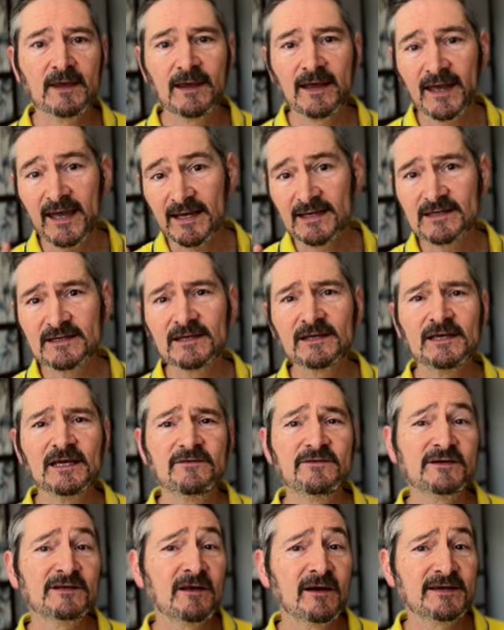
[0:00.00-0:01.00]
And if
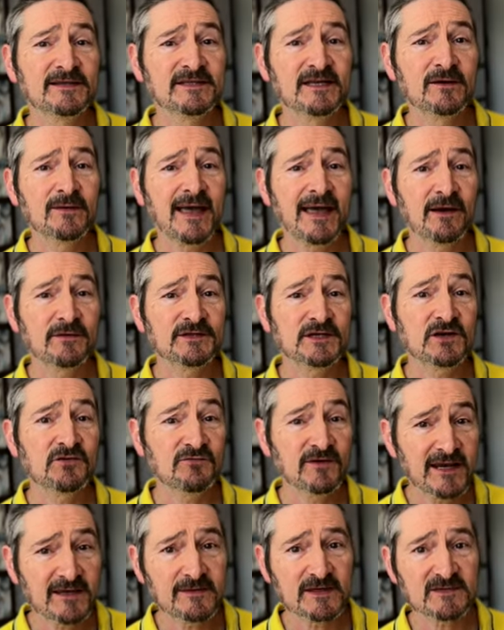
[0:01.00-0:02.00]
you'd like to know how to
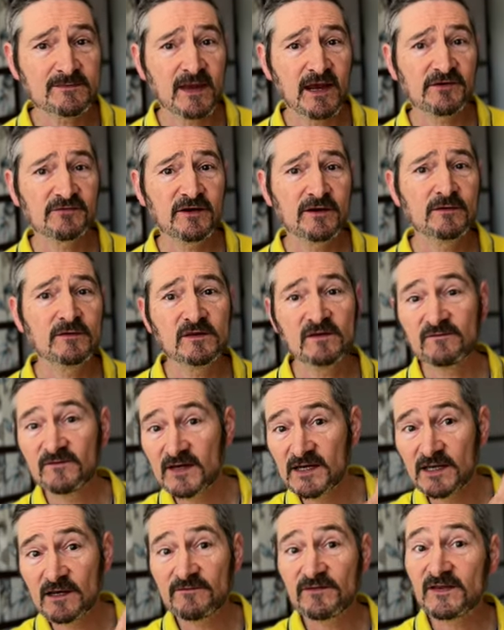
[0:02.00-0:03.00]
create this macro, the
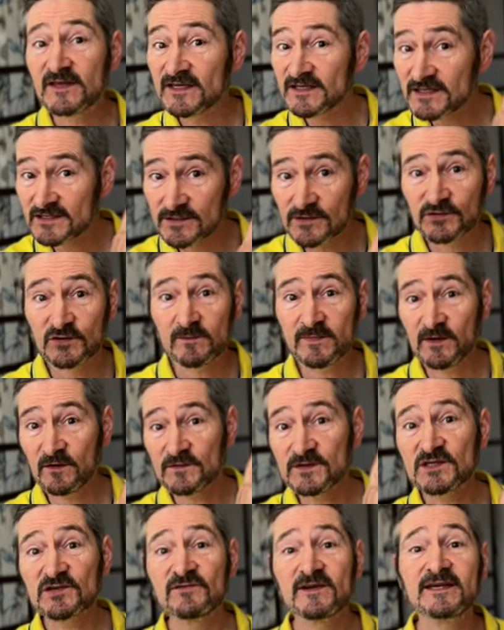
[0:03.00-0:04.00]
video for this should be on
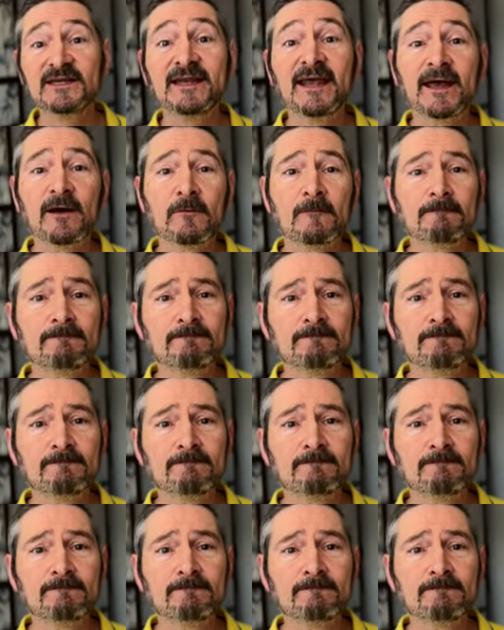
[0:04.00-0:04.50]
screen now.